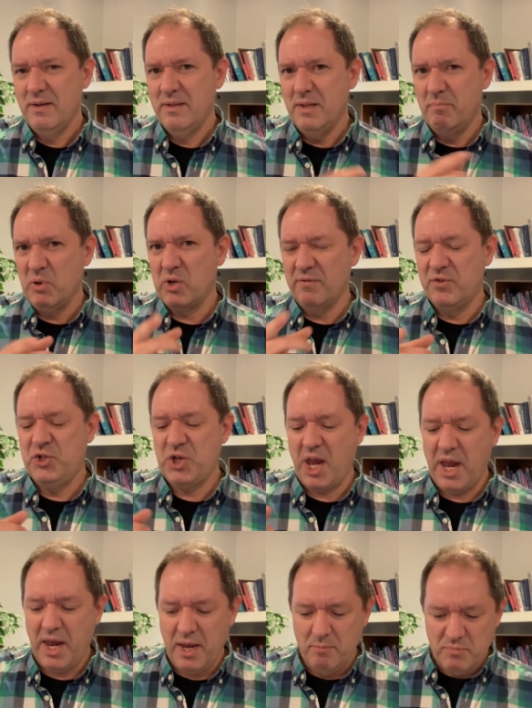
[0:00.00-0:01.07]
The book of
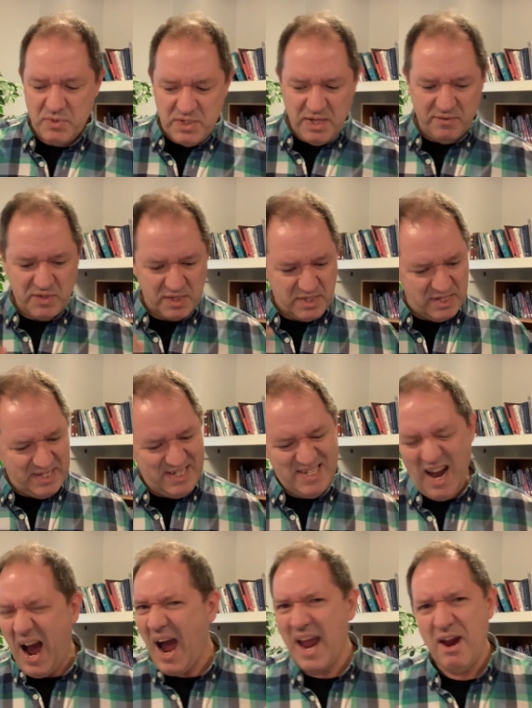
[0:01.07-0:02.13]
James gives us a
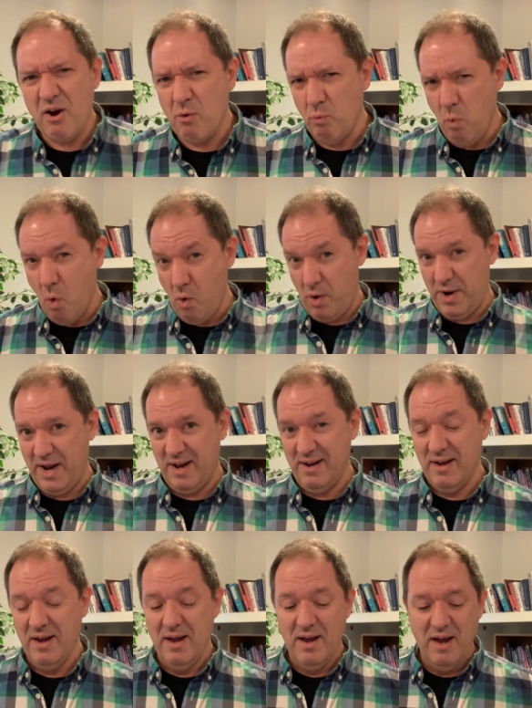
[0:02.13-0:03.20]
dire
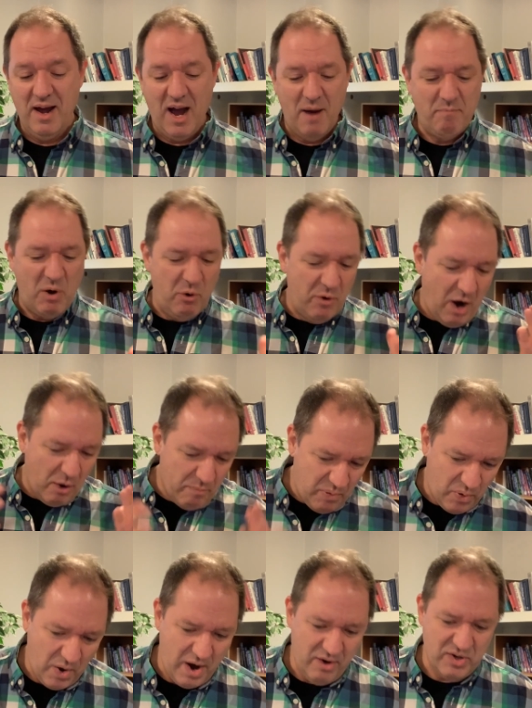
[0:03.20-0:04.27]
warning about our
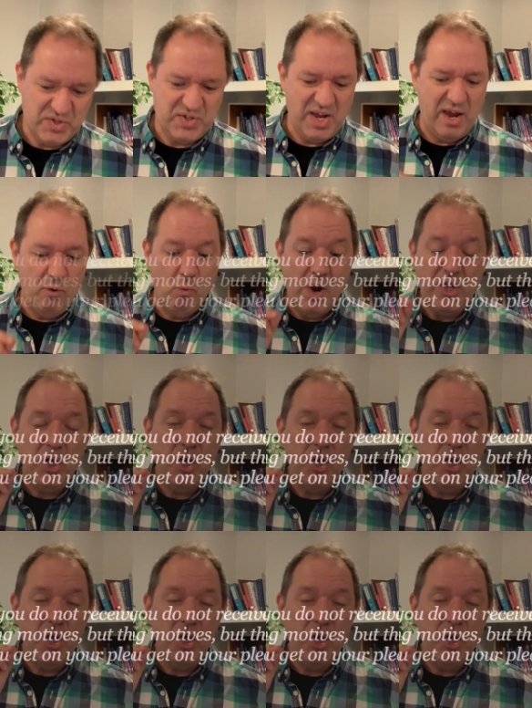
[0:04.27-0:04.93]
prayers, saying, "When